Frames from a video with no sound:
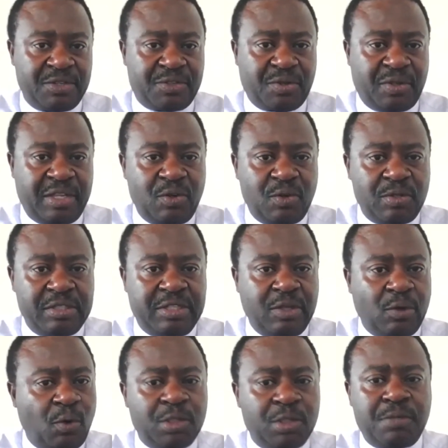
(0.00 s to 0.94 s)
So
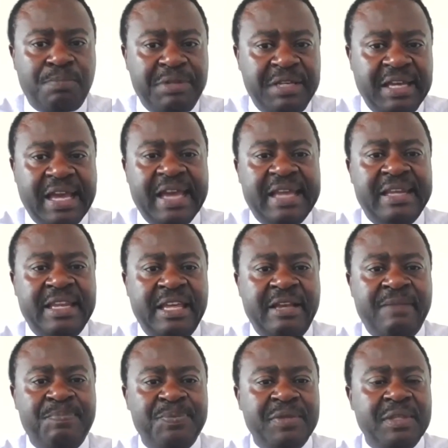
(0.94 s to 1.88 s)
there won't be
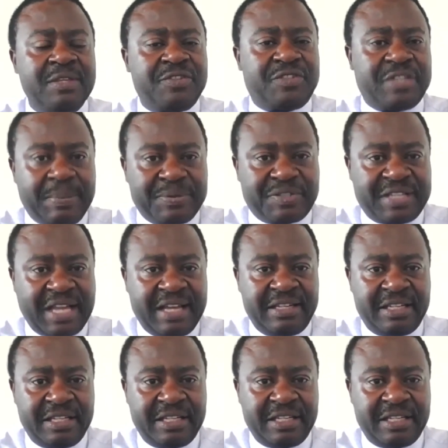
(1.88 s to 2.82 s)
any
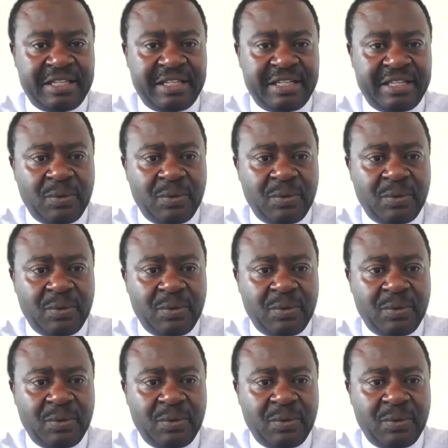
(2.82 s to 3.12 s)
substandard.